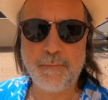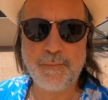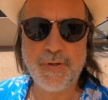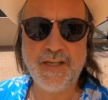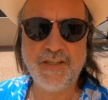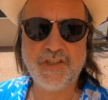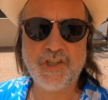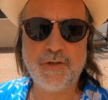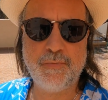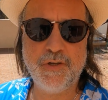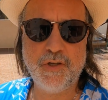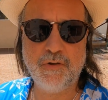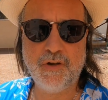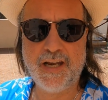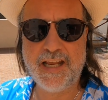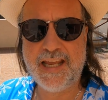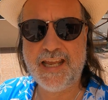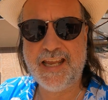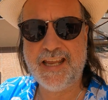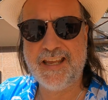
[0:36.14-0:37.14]
beach
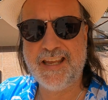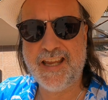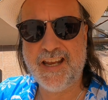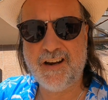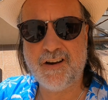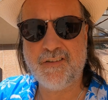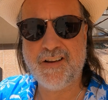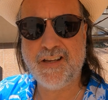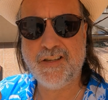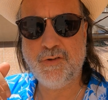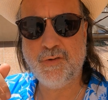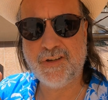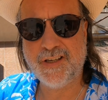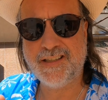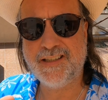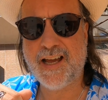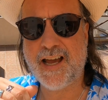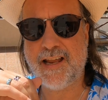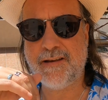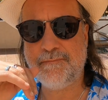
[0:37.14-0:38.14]
community here in
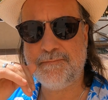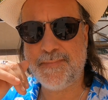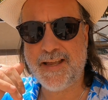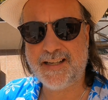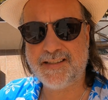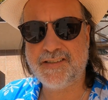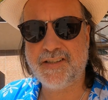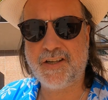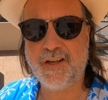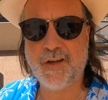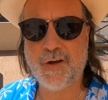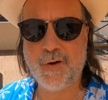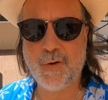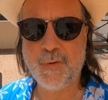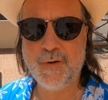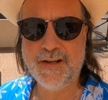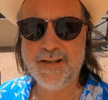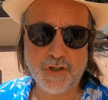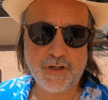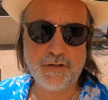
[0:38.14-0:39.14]
Yucatan, Mexico.
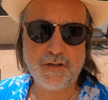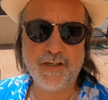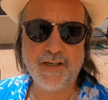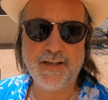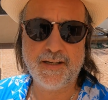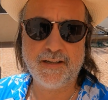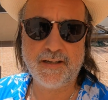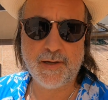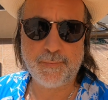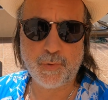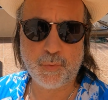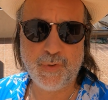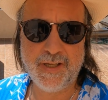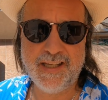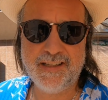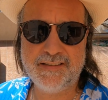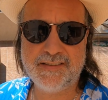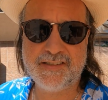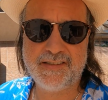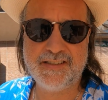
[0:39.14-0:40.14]
It took a couple
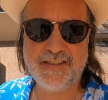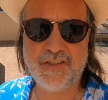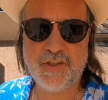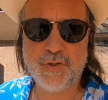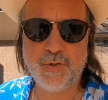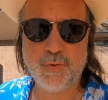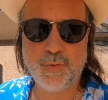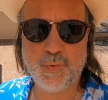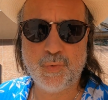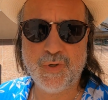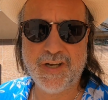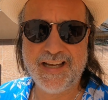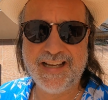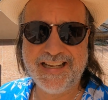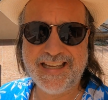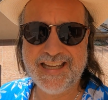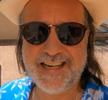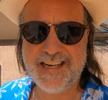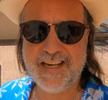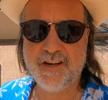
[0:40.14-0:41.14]
weeks to
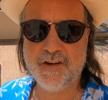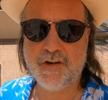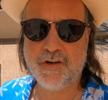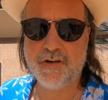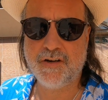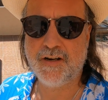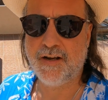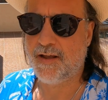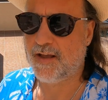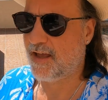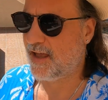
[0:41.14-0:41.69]
get here,